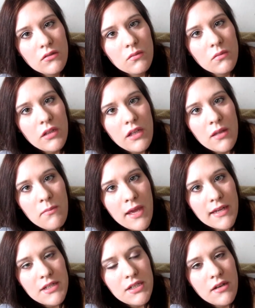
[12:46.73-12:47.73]
really
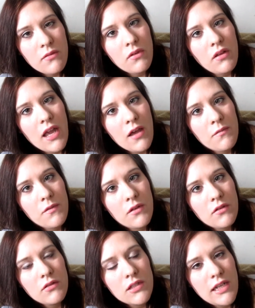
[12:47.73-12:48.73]
compassionate and really
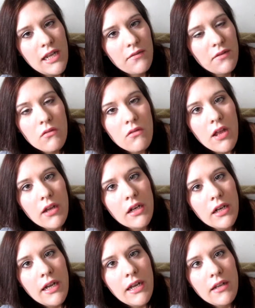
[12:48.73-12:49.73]
helpful to Dave. And I'm no
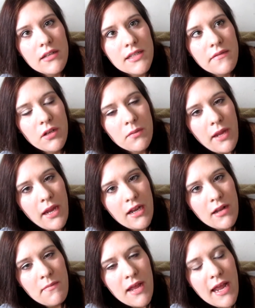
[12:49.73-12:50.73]
longer in severe
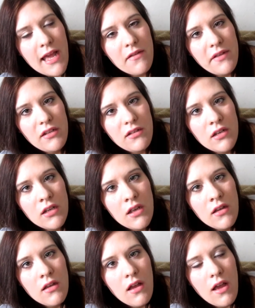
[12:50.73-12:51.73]
pain. I'm not having
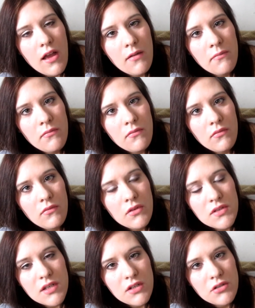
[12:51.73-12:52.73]
um,
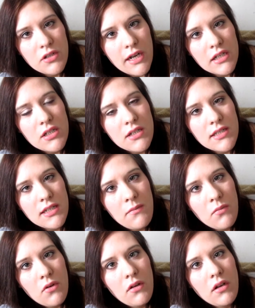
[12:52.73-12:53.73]
those contractions
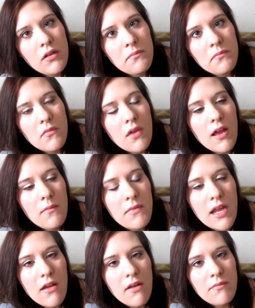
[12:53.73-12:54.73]
anymore. Um,
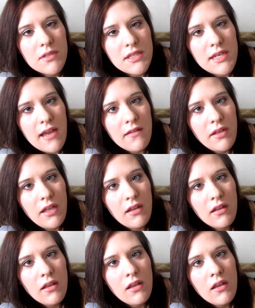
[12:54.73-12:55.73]
now I'm just
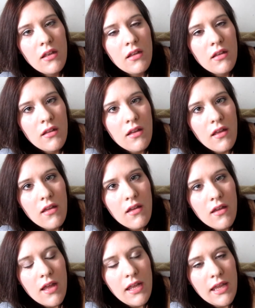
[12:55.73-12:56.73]
having,
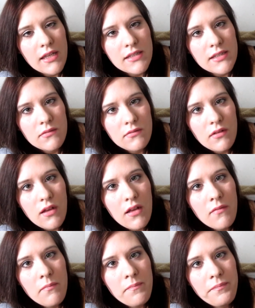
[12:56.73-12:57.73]
I guess,
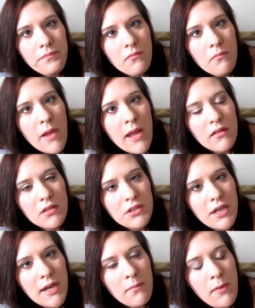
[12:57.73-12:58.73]
um, mild
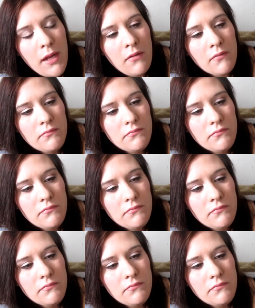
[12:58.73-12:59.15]
cramping.